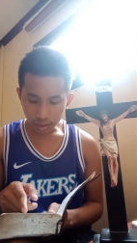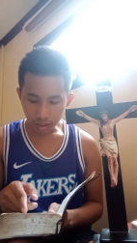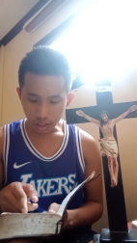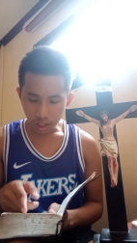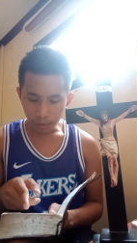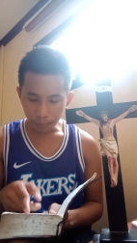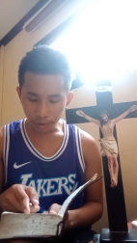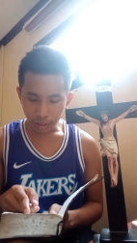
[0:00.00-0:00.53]

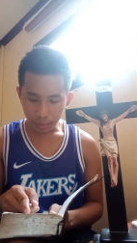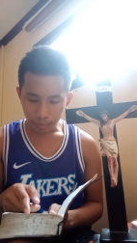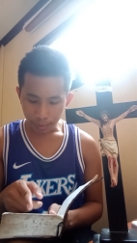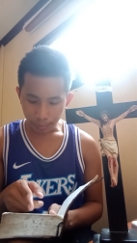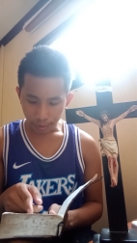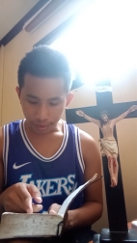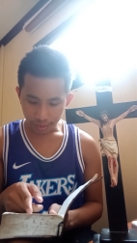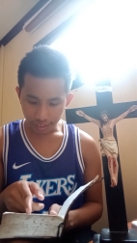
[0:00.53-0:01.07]
Of all the
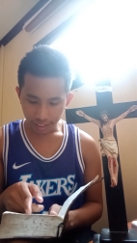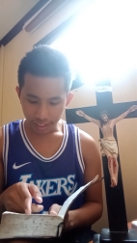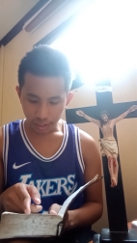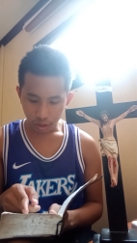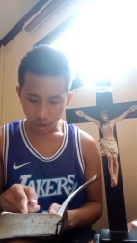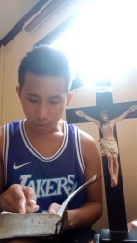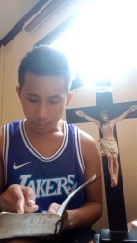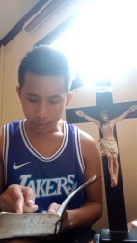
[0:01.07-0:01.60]
people of earth,
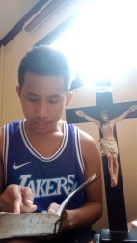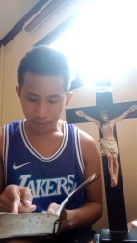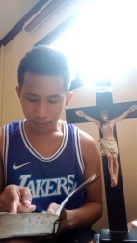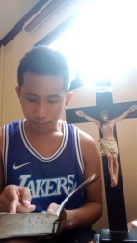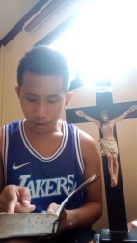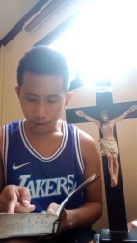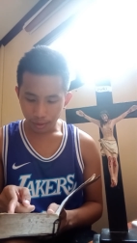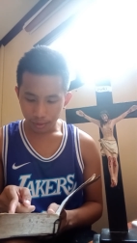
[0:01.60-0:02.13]
Noah was
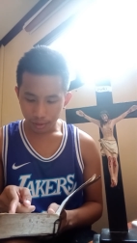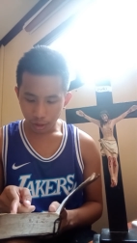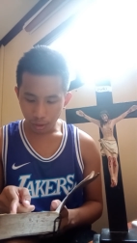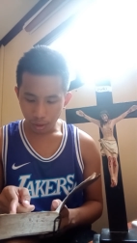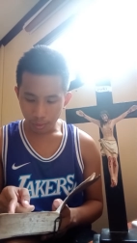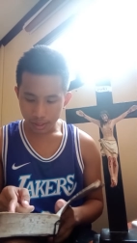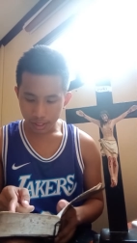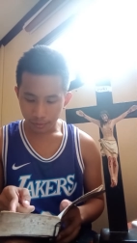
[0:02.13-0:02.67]

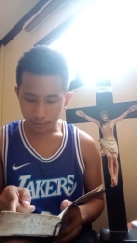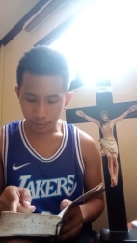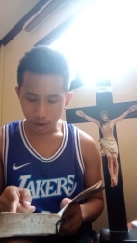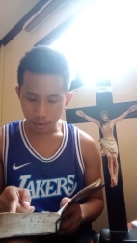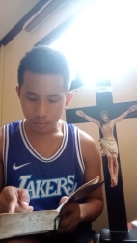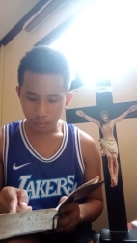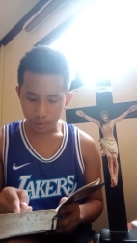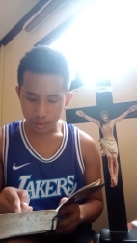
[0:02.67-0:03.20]
a
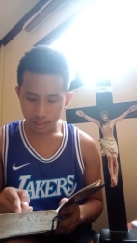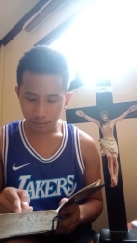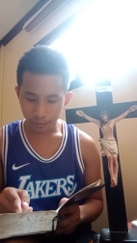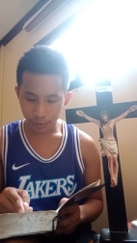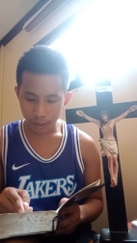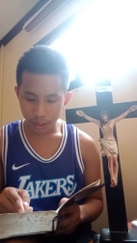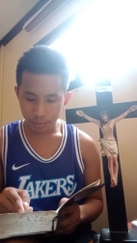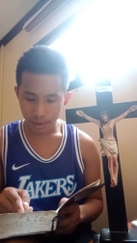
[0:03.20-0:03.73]
farmer, was
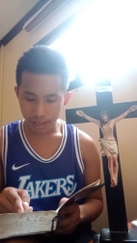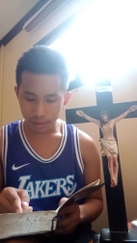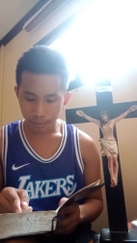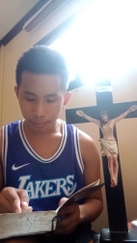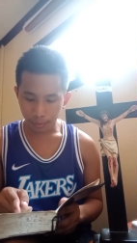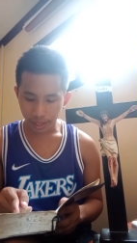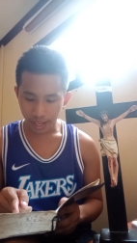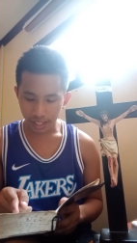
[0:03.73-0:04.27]
the first man
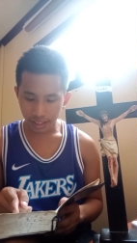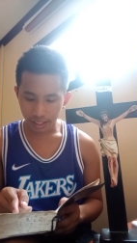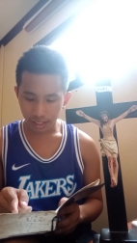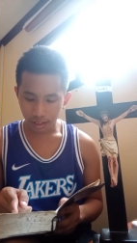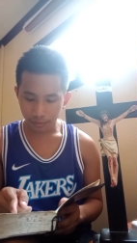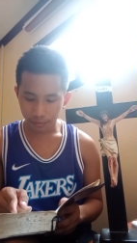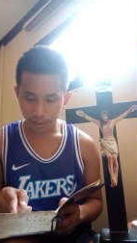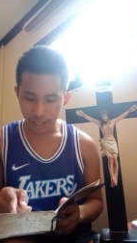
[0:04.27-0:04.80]
to plant
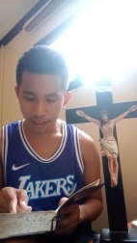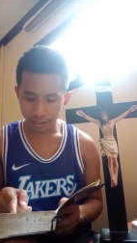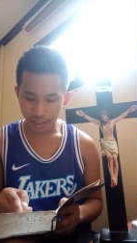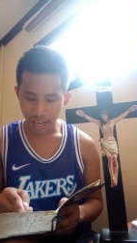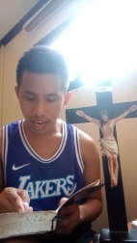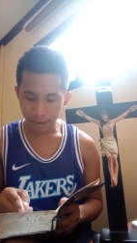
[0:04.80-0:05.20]
a vineyard.